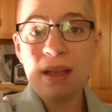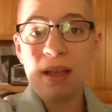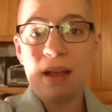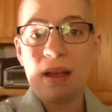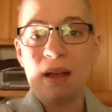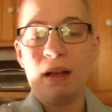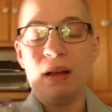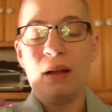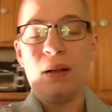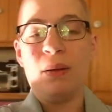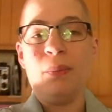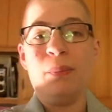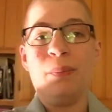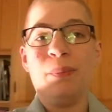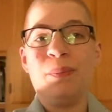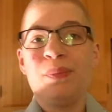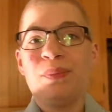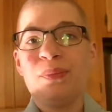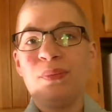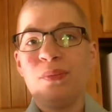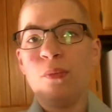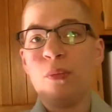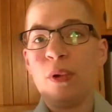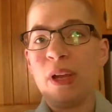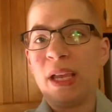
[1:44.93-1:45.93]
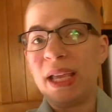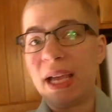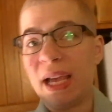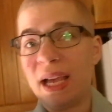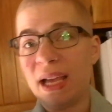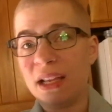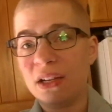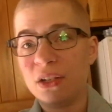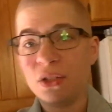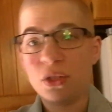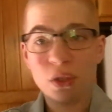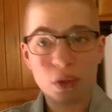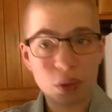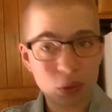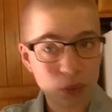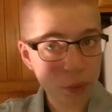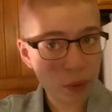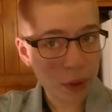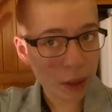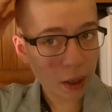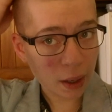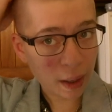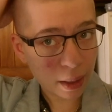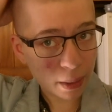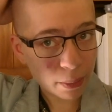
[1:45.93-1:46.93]
um, we had to
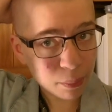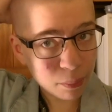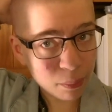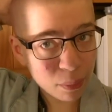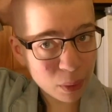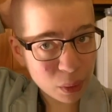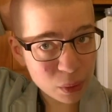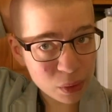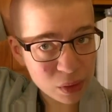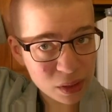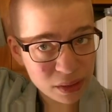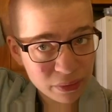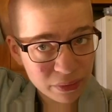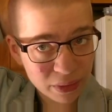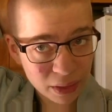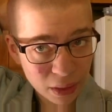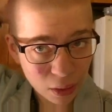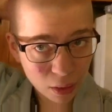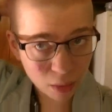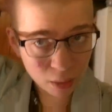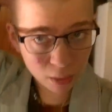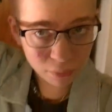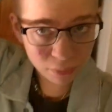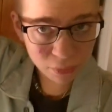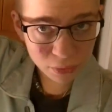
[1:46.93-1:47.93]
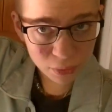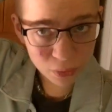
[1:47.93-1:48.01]
cut most of it off.